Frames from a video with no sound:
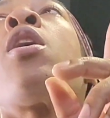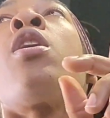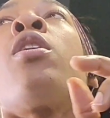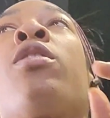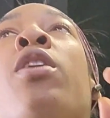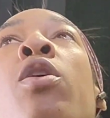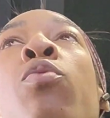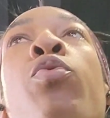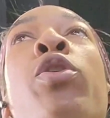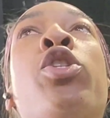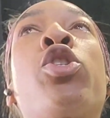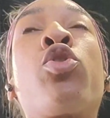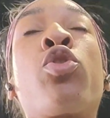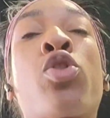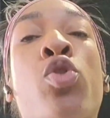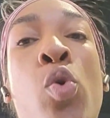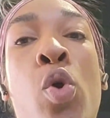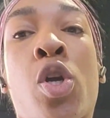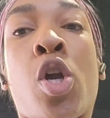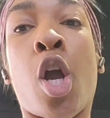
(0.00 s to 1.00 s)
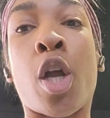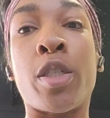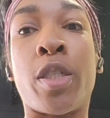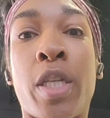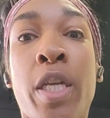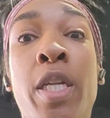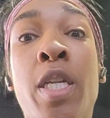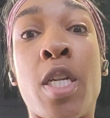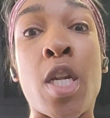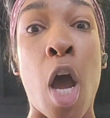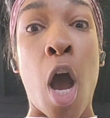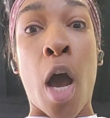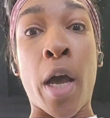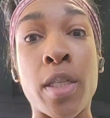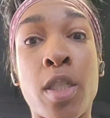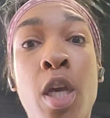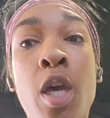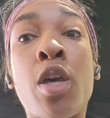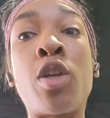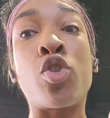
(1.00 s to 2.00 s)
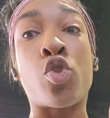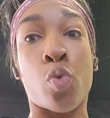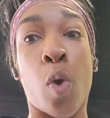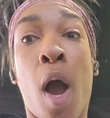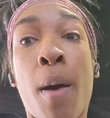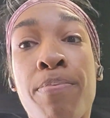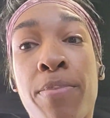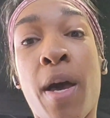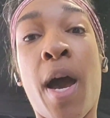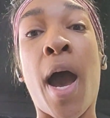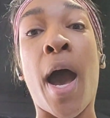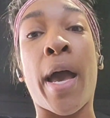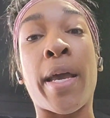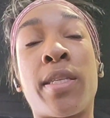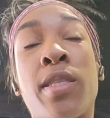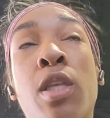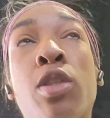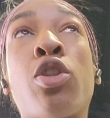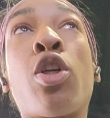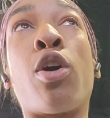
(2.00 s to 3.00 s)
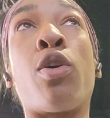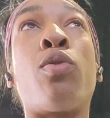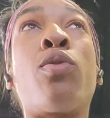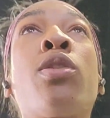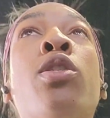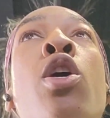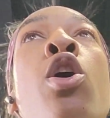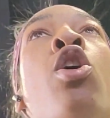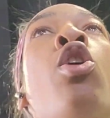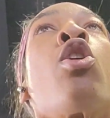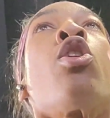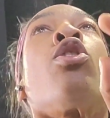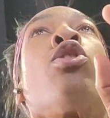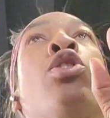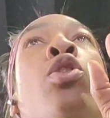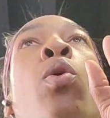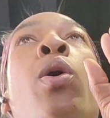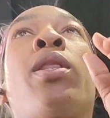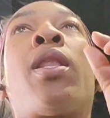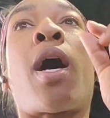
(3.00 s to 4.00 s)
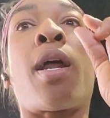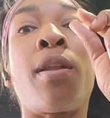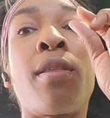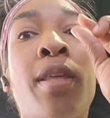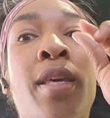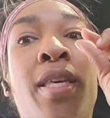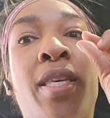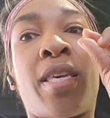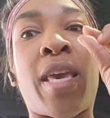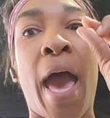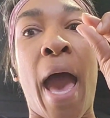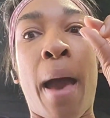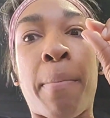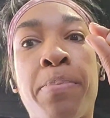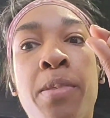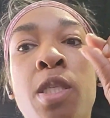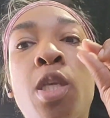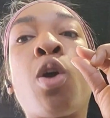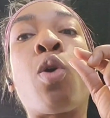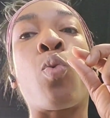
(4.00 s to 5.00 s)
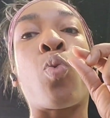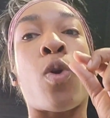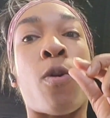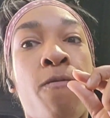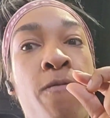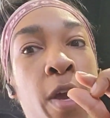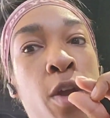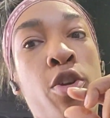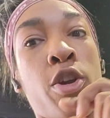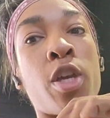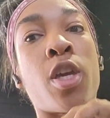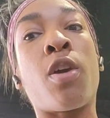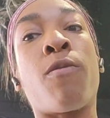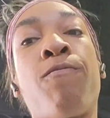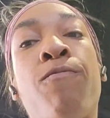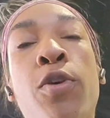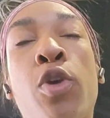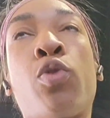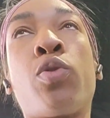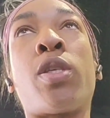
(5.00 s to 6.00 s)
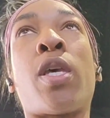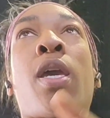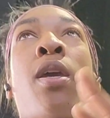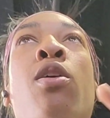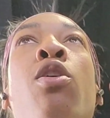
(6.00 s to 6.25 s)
The original scorecard did not drop the highs and lows, so a lot of the gaps were very confusing,